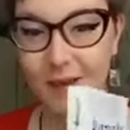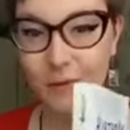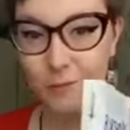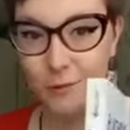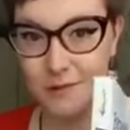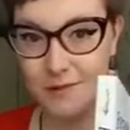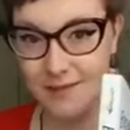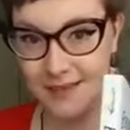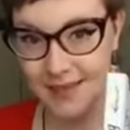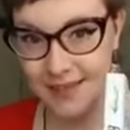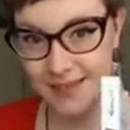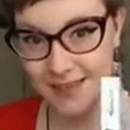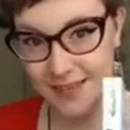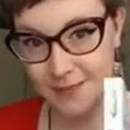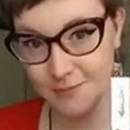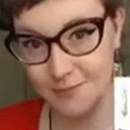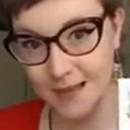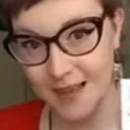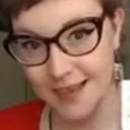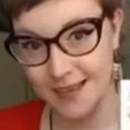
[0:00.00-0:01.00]
would need a
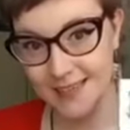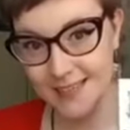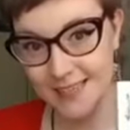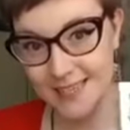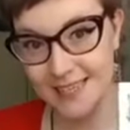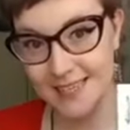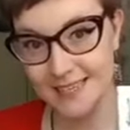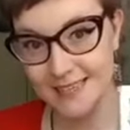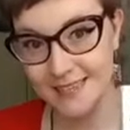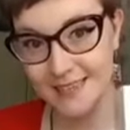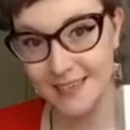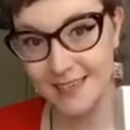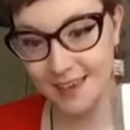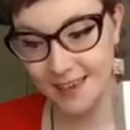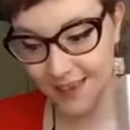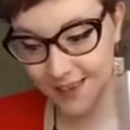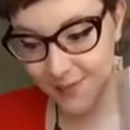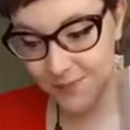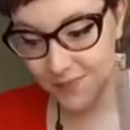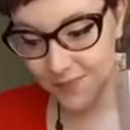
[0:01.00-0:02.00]
black tea
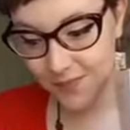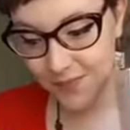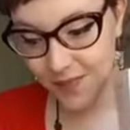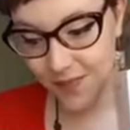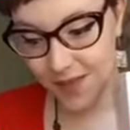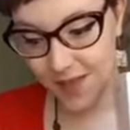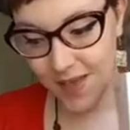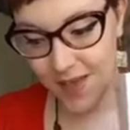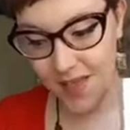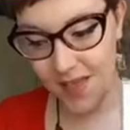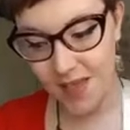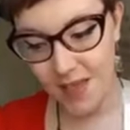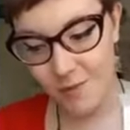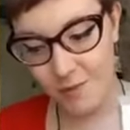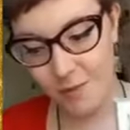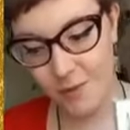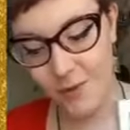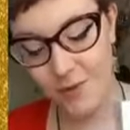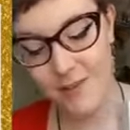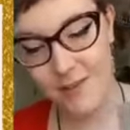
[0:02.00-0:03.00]
sticker
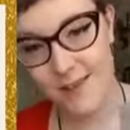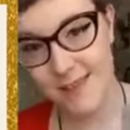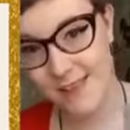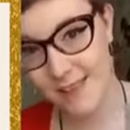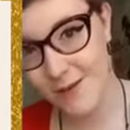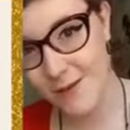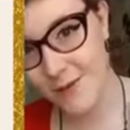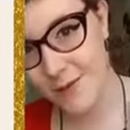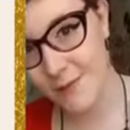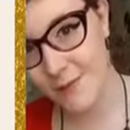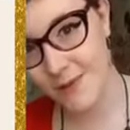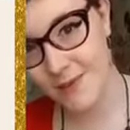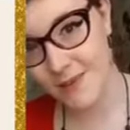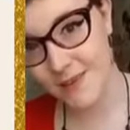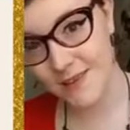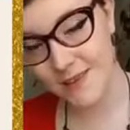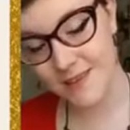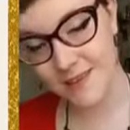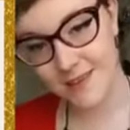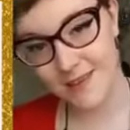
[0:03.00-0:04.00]
because it deals with
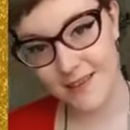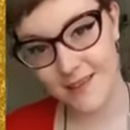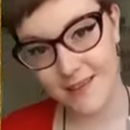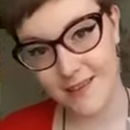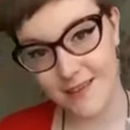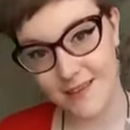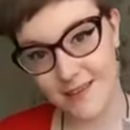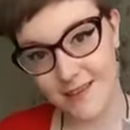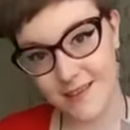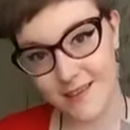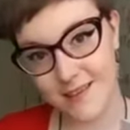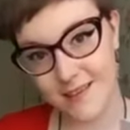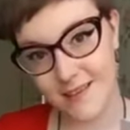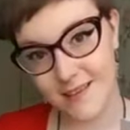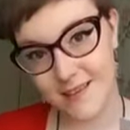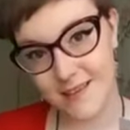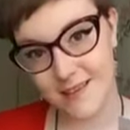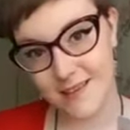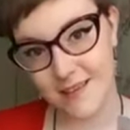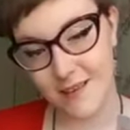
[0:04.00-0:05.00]

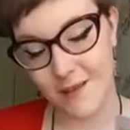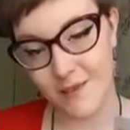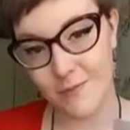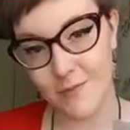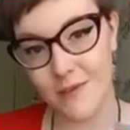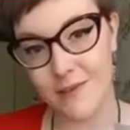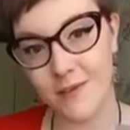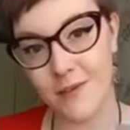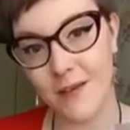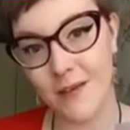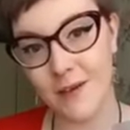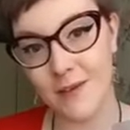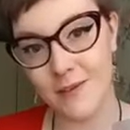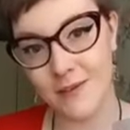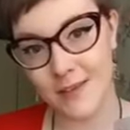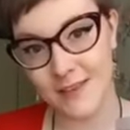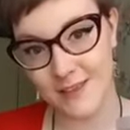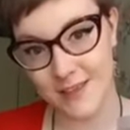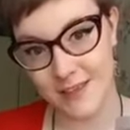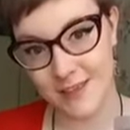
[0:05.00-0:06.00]
such mental health
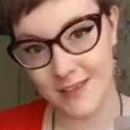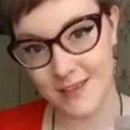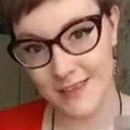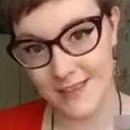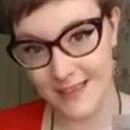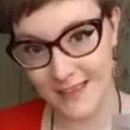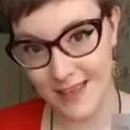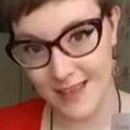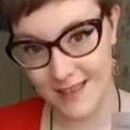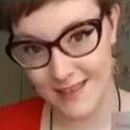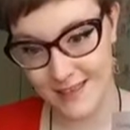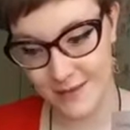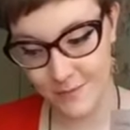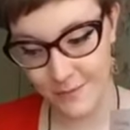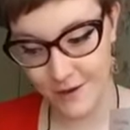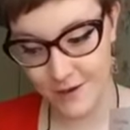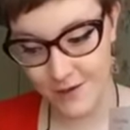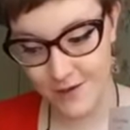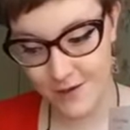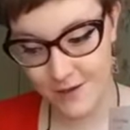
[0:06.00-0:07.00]
conditions as
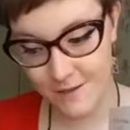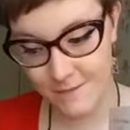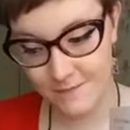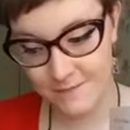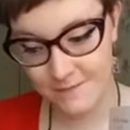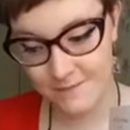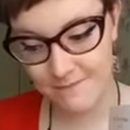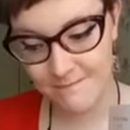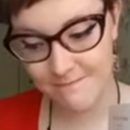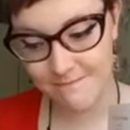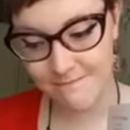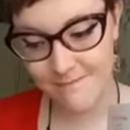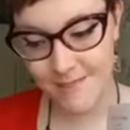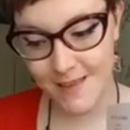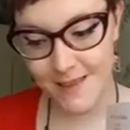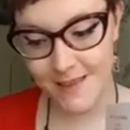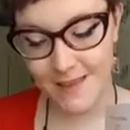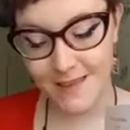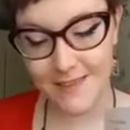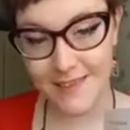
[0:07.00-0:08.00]
depression,
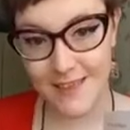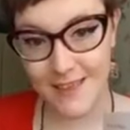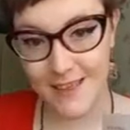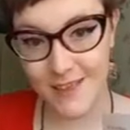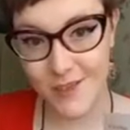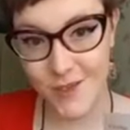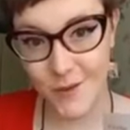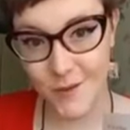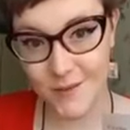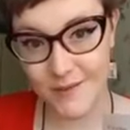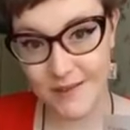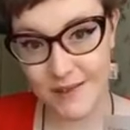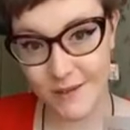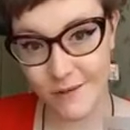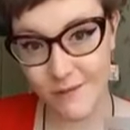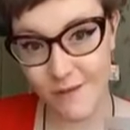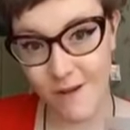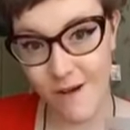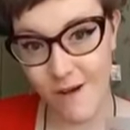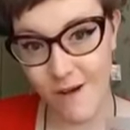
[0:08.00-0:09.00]
the issue of
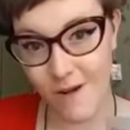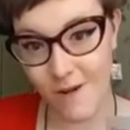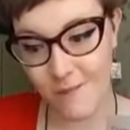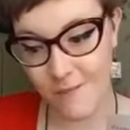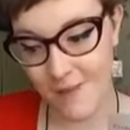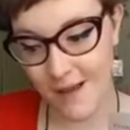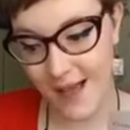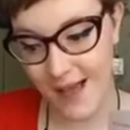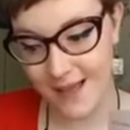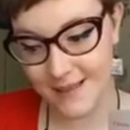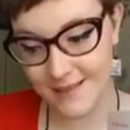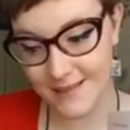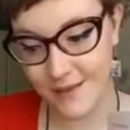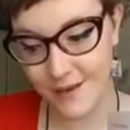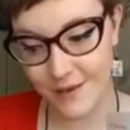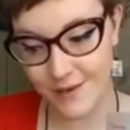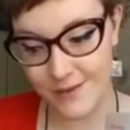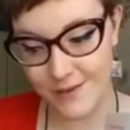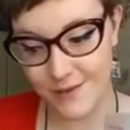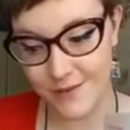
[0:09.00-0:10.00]
self-harm and
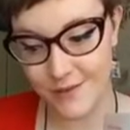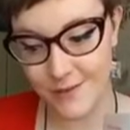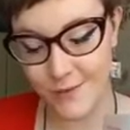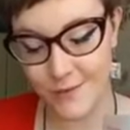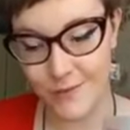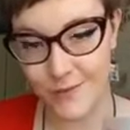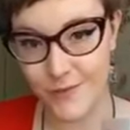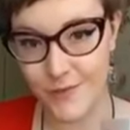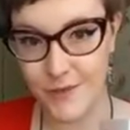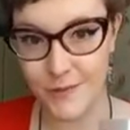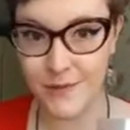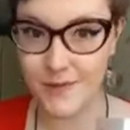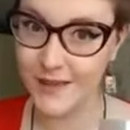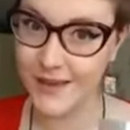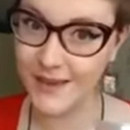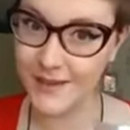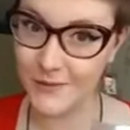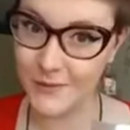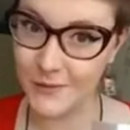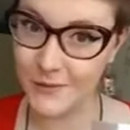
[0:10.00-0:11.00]
touches on
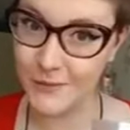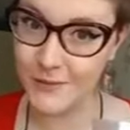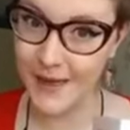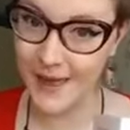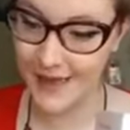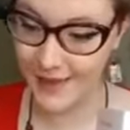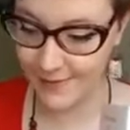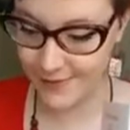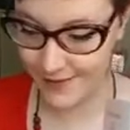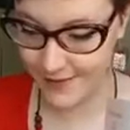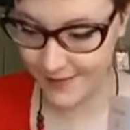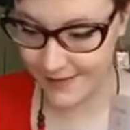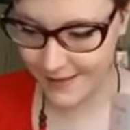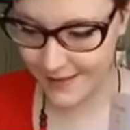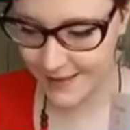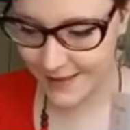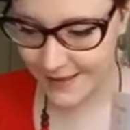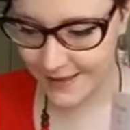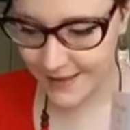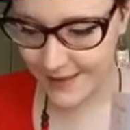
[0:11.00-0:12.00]
suicidal behaviours.
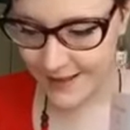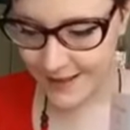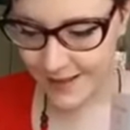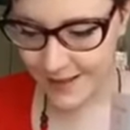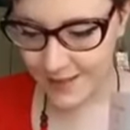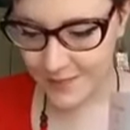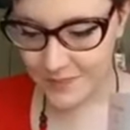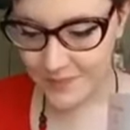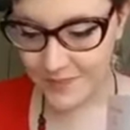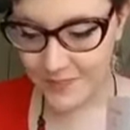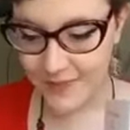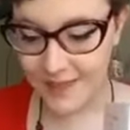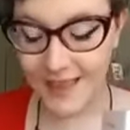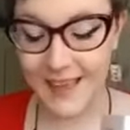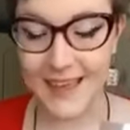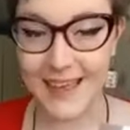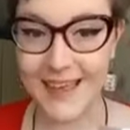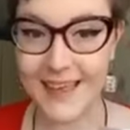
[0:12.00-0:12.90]
It